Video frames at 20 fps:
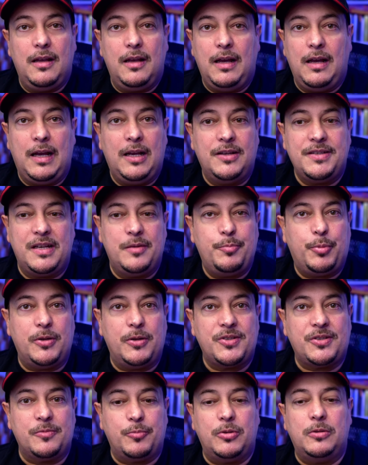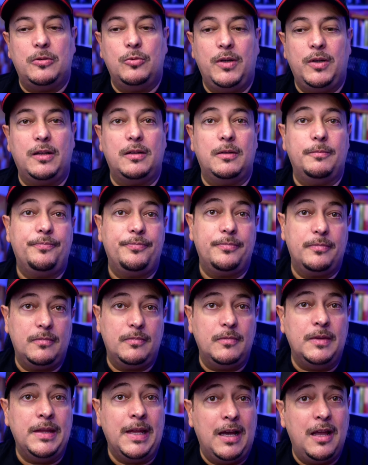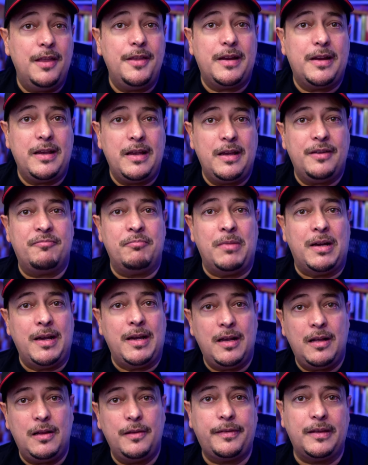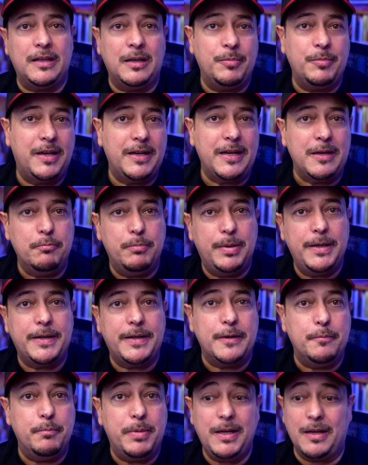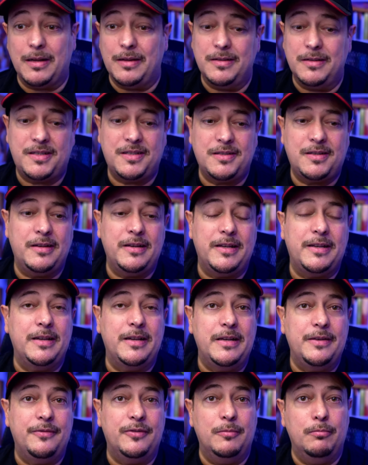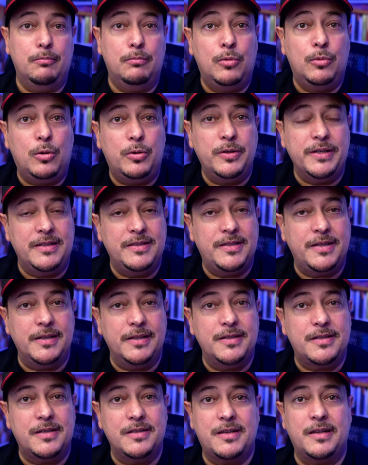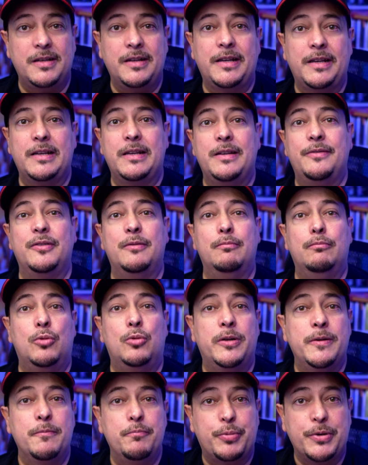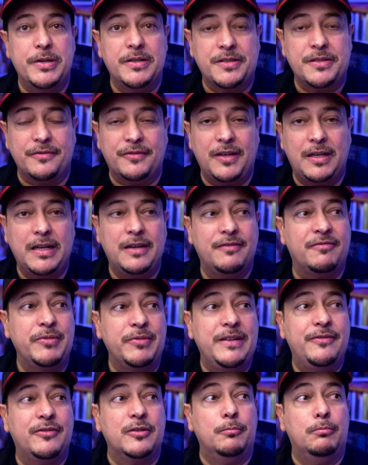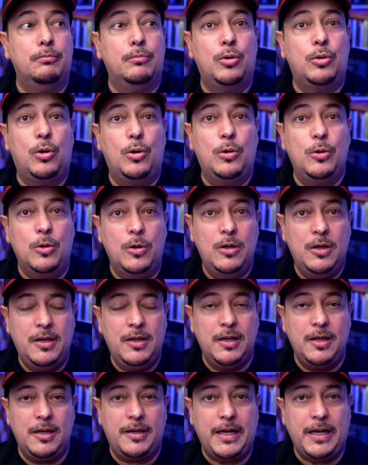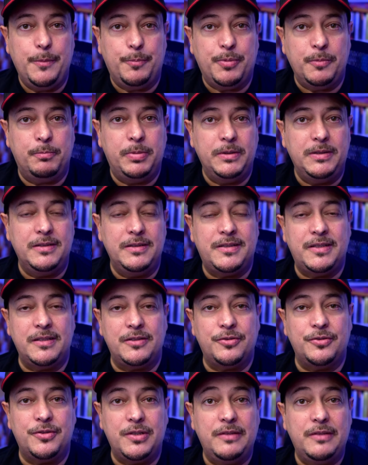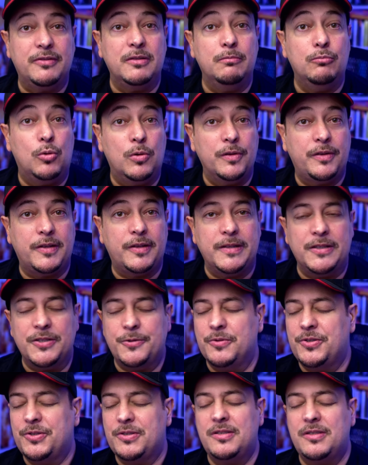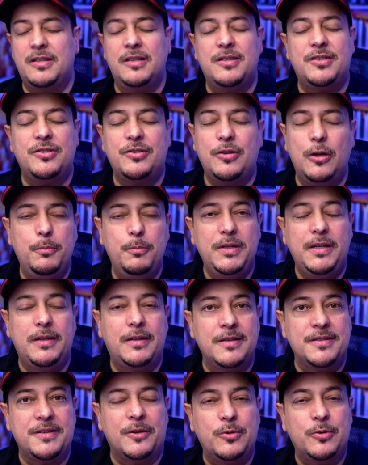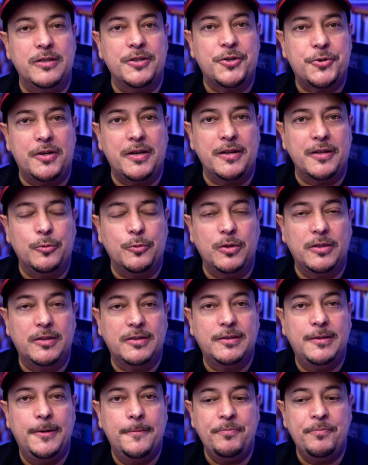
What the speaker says: How's that possible? Well, now that I have my health and I'm getting better and better, this is going to get even more intense. It's going to get even more impressive. I'll have even more capability to do even more things, which is there's so many things I want to try in the world.